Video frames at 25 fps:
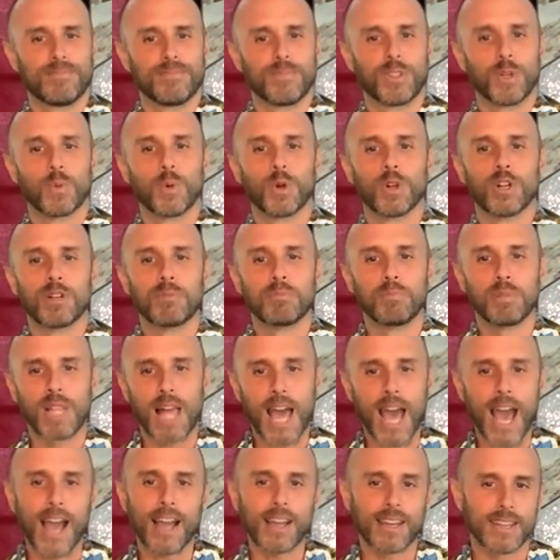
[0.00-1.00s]
the word
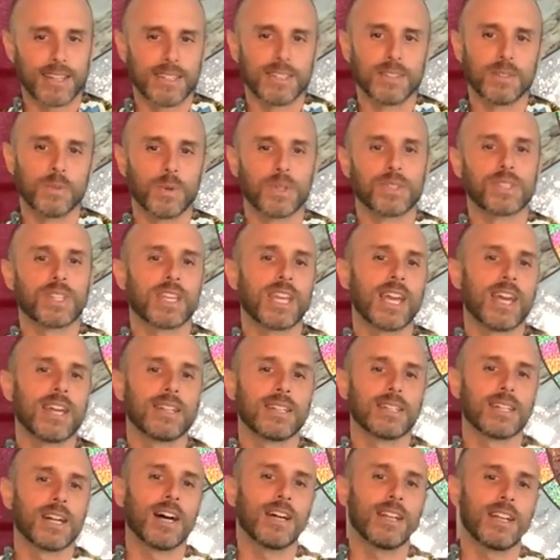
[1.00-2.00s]
black was again
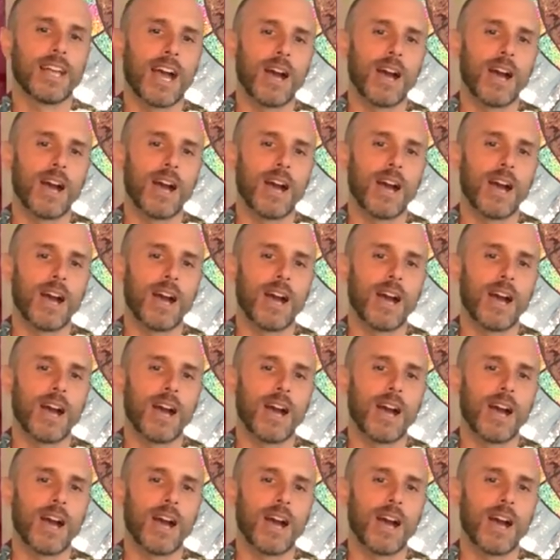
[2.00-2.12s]
cut